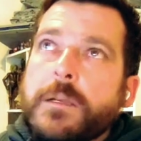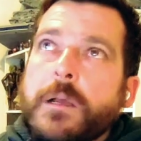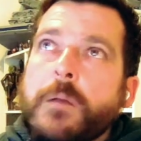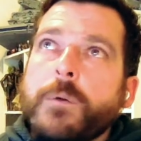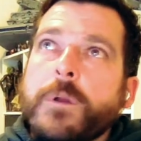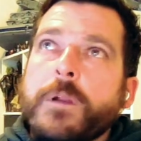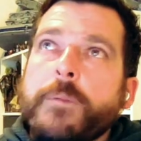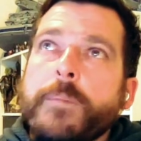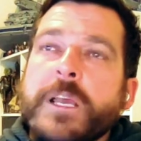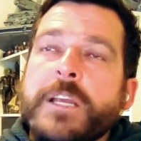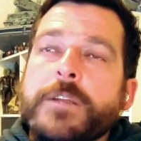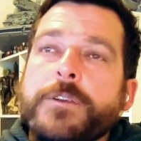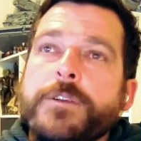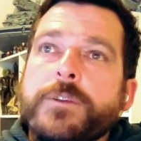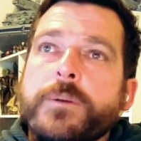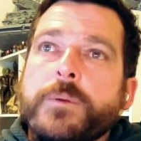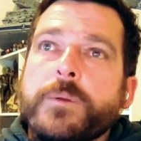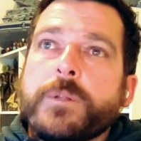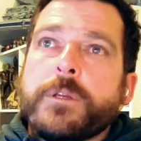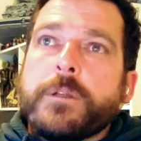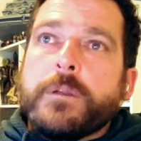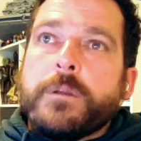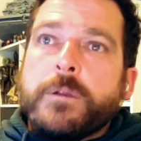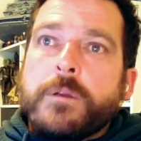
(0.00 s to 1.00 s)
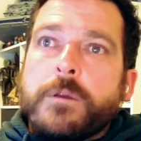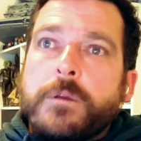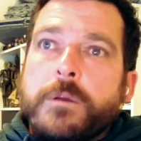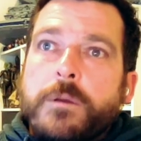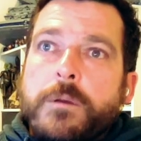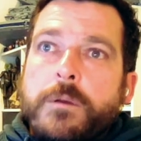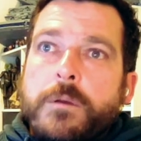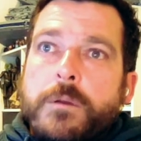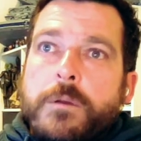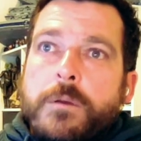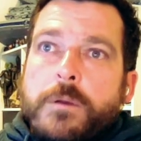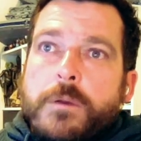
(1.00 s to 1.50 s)
I want to make sure that
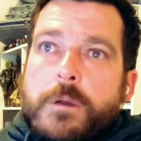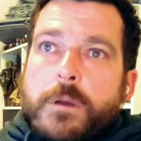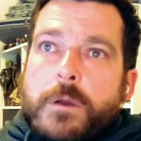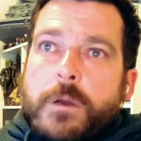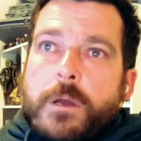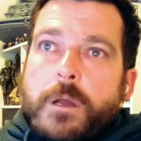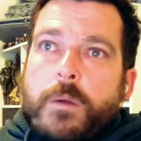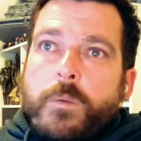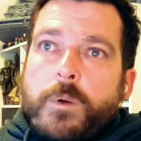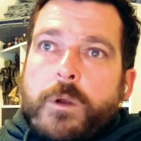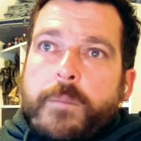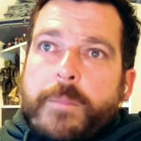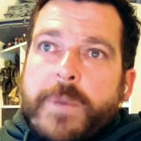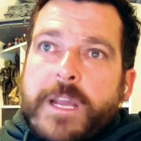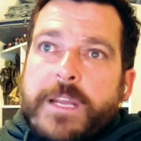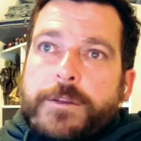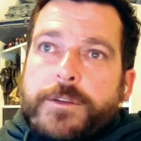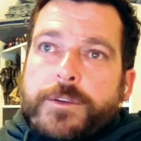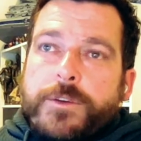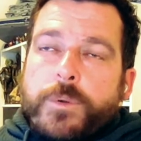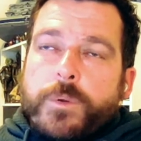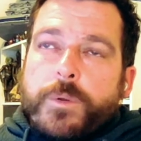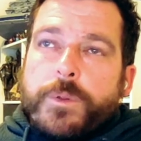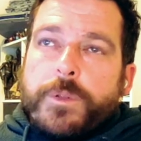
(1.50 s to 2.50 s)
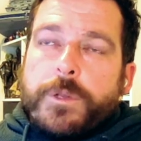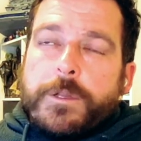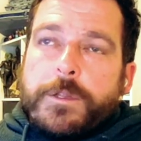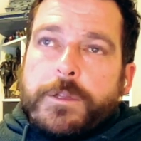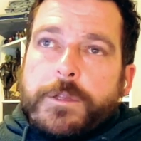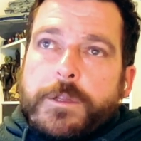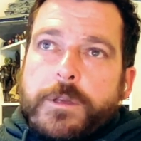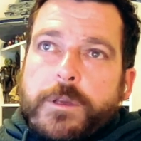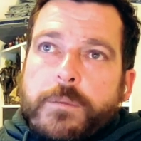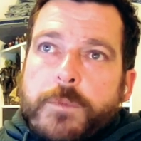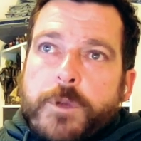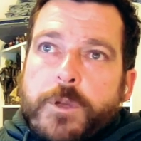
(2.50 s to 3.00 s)

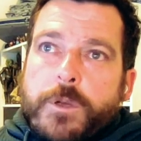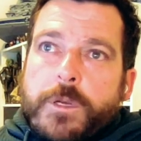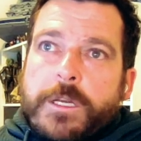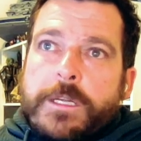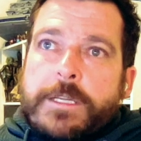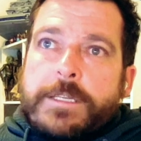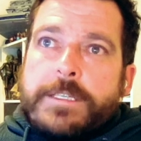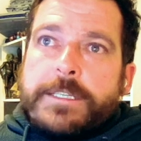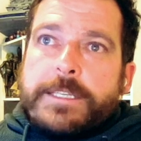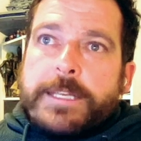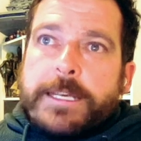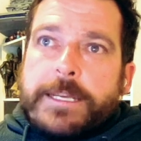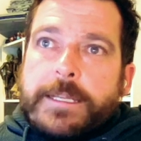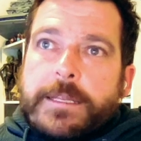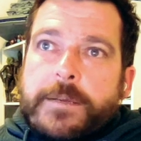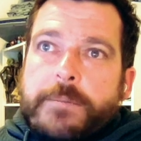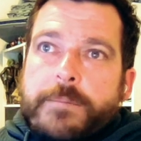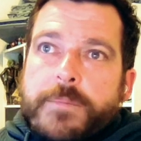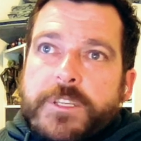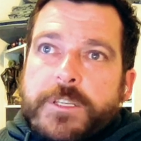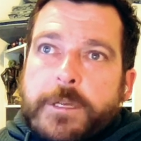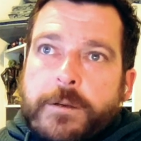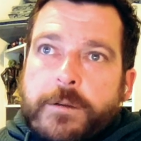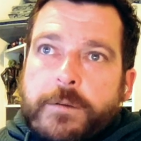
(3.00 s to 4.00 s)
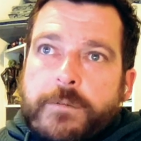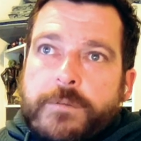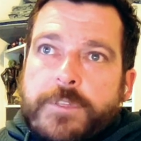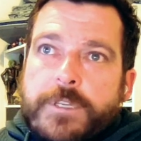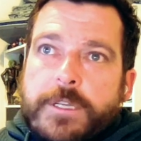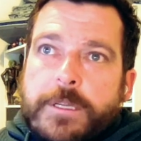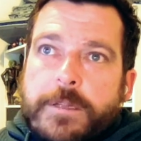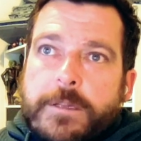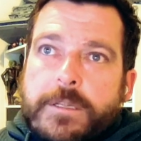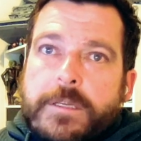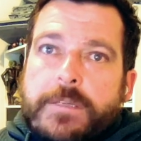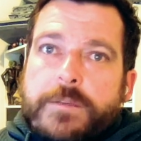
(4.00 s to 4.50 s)
the community see themselves
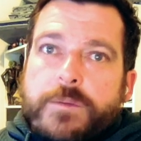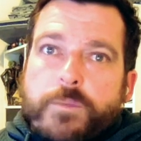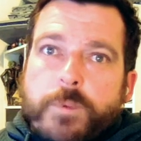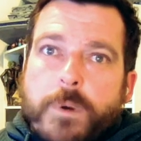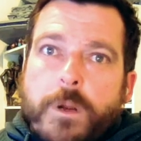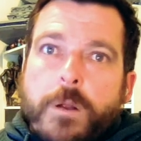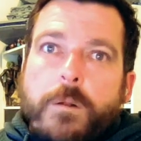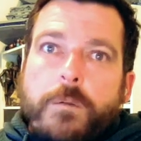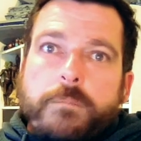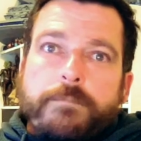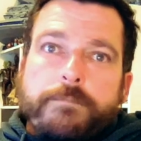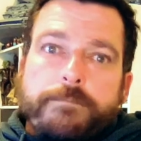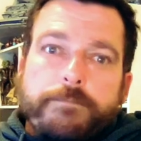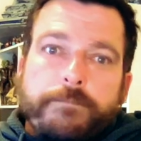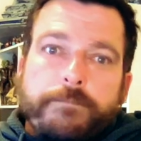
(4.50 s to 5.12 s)
in this role.